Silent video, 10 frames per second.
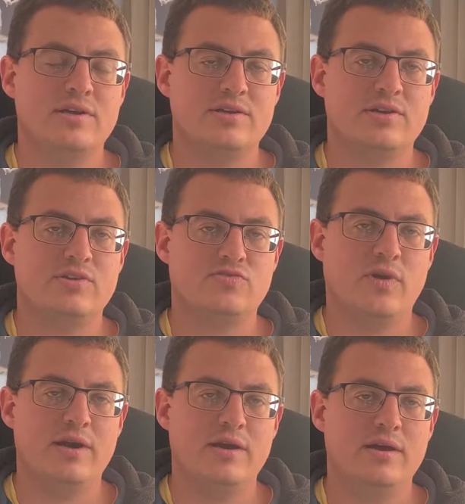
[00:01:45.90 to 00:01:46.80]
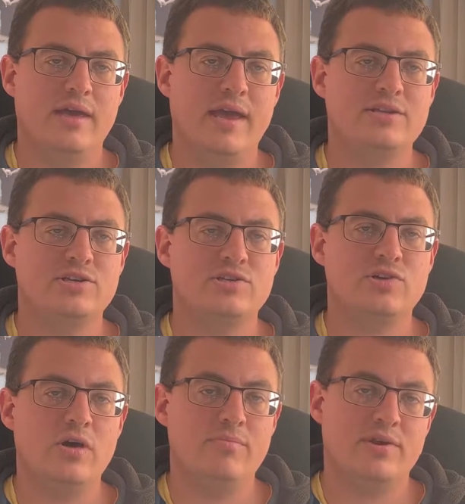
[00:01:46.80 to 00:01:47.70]
It's quite a hectic
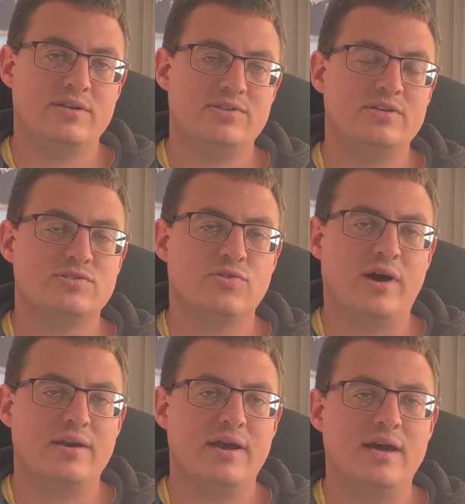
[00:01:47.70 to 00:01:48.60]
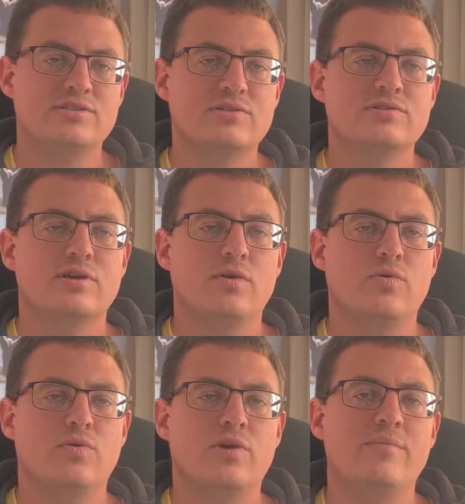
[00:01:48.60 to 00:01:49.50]
job, but it's quite nice because
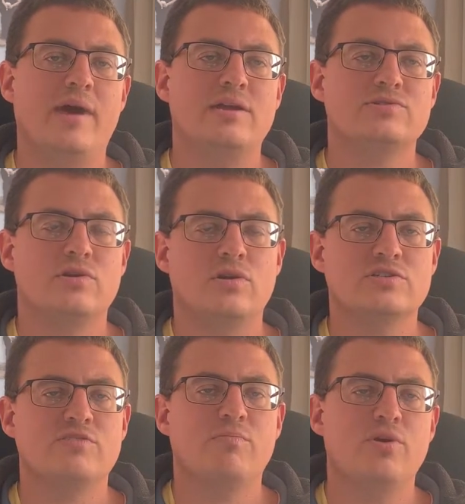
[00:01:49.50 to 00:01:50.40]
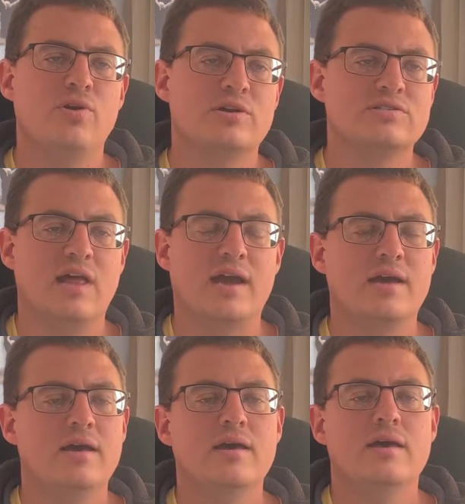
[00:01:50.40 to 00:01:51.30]
Automatic's got lots of perks,
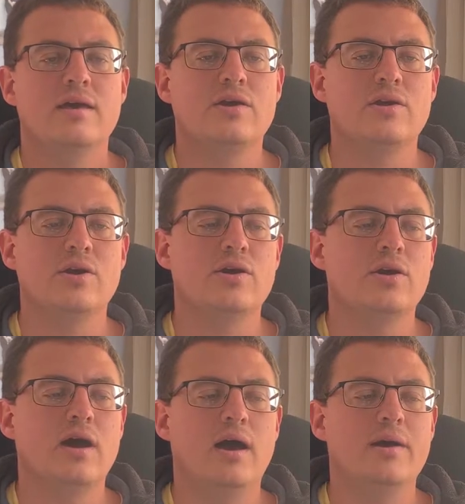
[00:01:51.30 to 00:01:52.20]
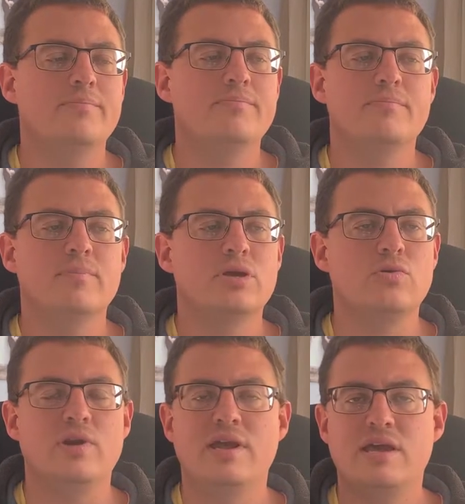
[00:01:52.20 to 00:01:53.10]
like
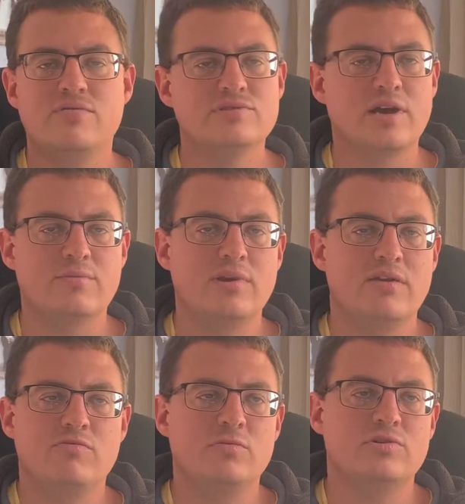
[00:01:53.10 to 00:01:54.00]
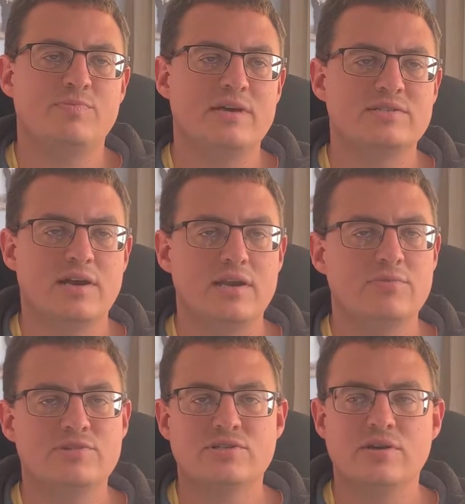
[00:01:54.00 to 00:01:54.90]
your leave is unbelievable, it's basically
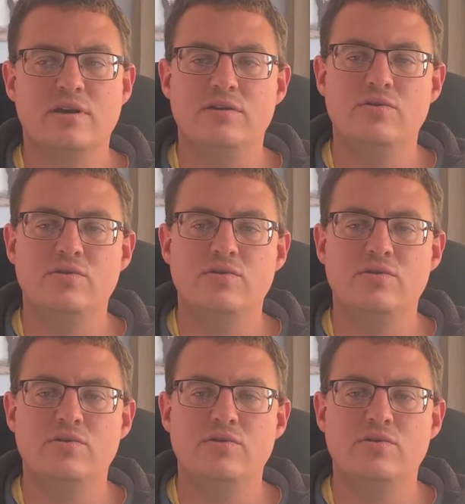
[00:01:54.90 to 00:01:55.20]
unlimited.